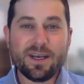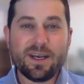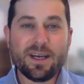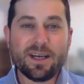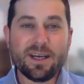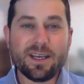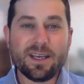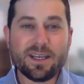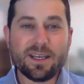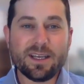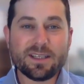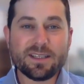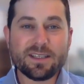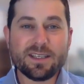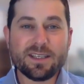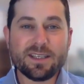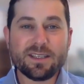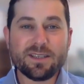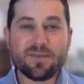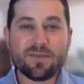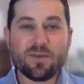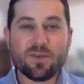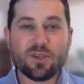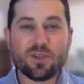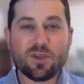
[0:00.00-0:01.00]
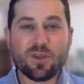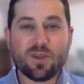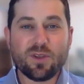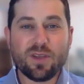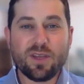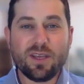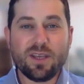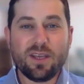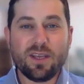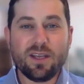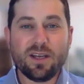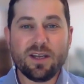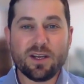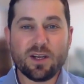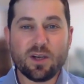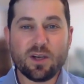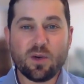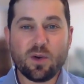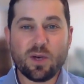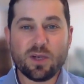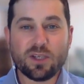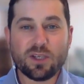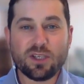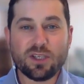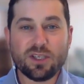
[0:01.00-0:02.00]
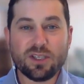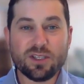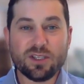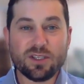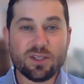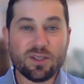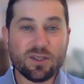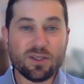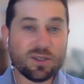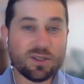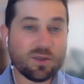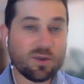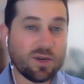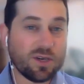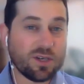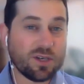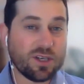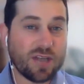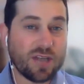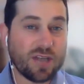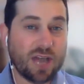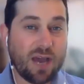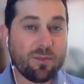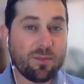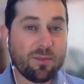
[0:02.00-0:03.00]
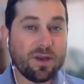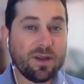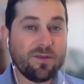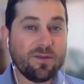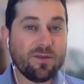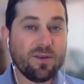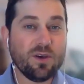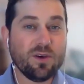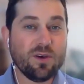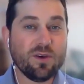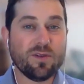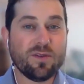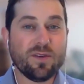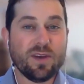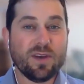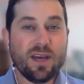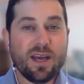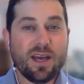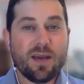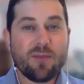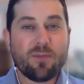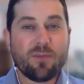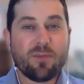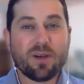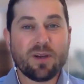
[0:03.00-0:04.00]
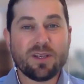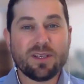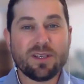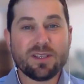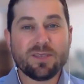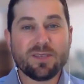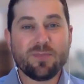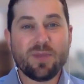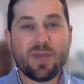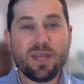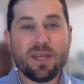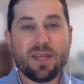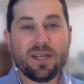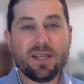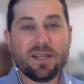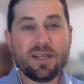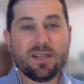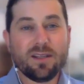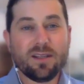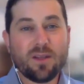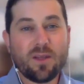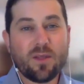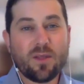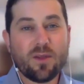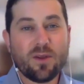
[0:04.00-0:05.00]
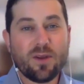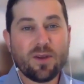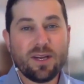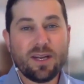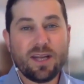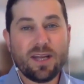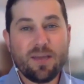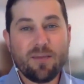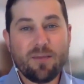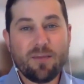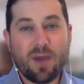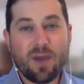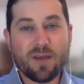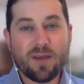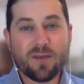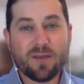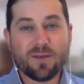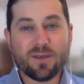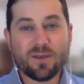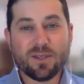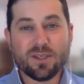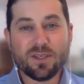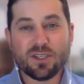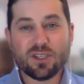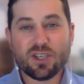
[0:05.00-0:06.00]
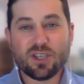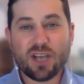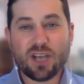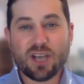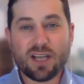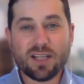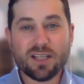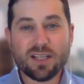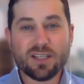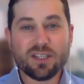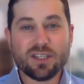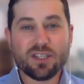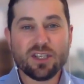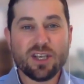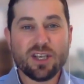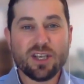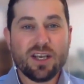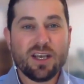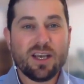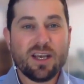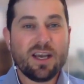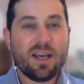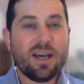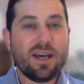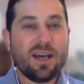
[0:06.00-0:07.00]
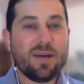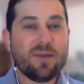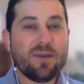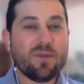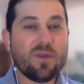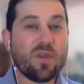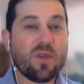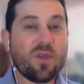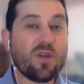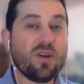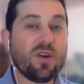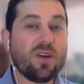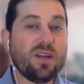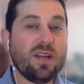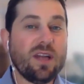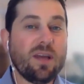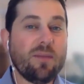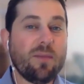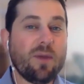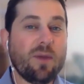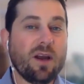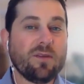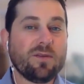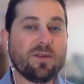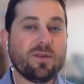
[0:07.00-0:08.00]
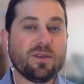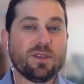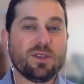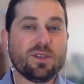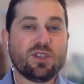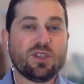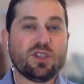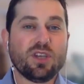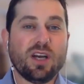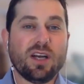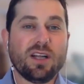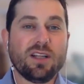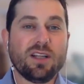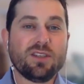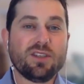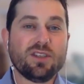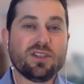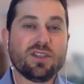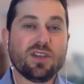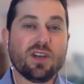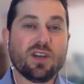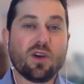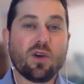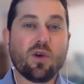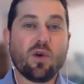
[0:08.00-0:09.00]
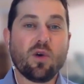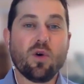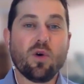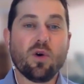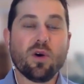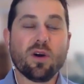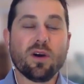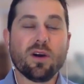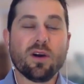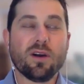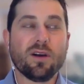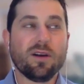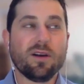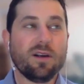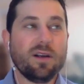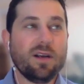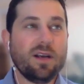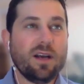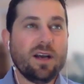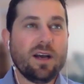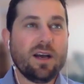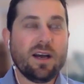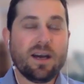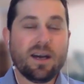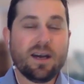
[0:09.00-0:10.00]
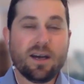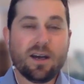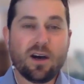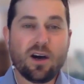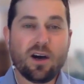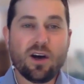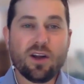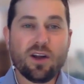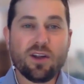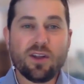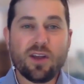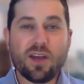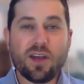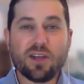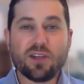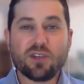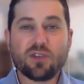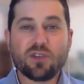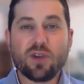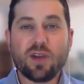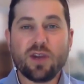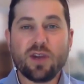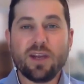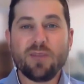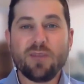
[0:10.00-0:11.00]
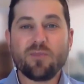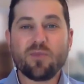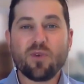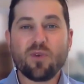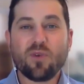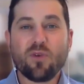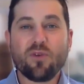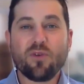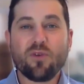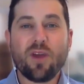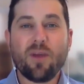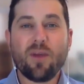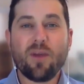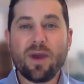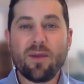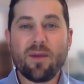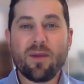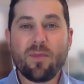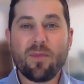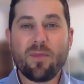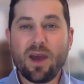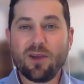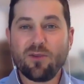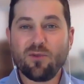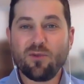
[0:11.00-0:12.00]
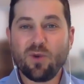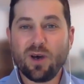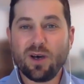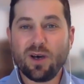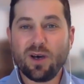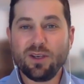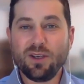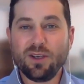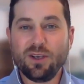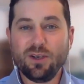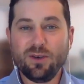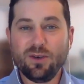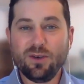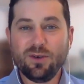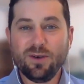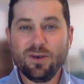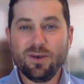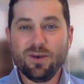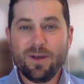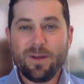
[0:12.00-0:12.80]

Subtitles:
get a sense of what you're thinking on a question. So this question: how many of you have participated in the 30-day mindfulness challenge? The 30-day mindfulness challenge is our core online training program at MindWell-U.